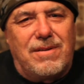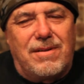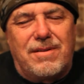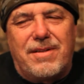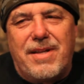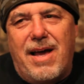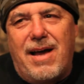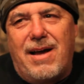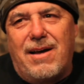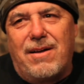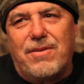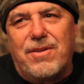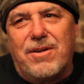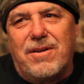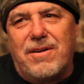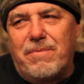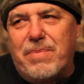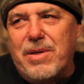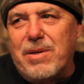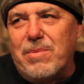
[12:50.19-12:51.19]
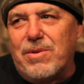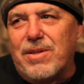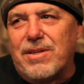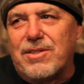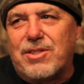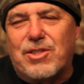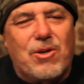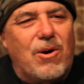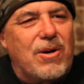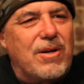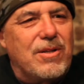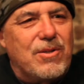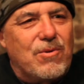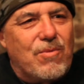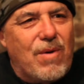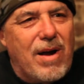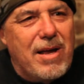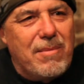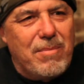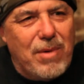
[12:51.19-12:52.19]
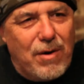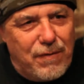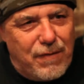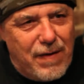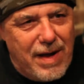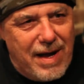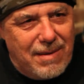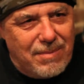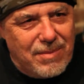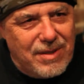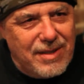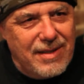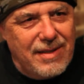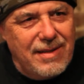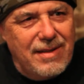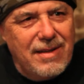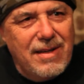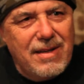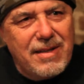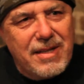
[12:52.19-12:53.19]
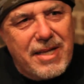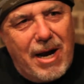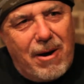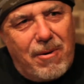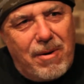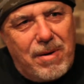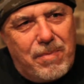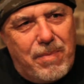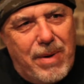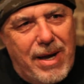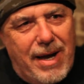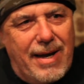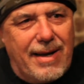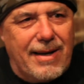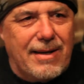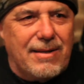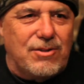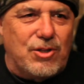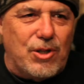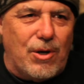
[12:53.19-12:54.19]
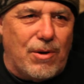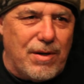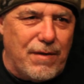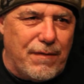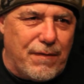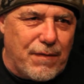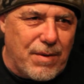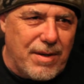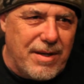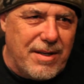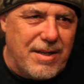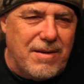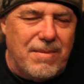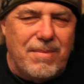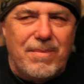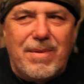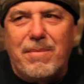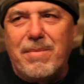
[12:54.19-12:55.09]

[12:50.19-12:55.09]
now the people that started the Rainbow Family, Garrick Beck, Joni Freedom, I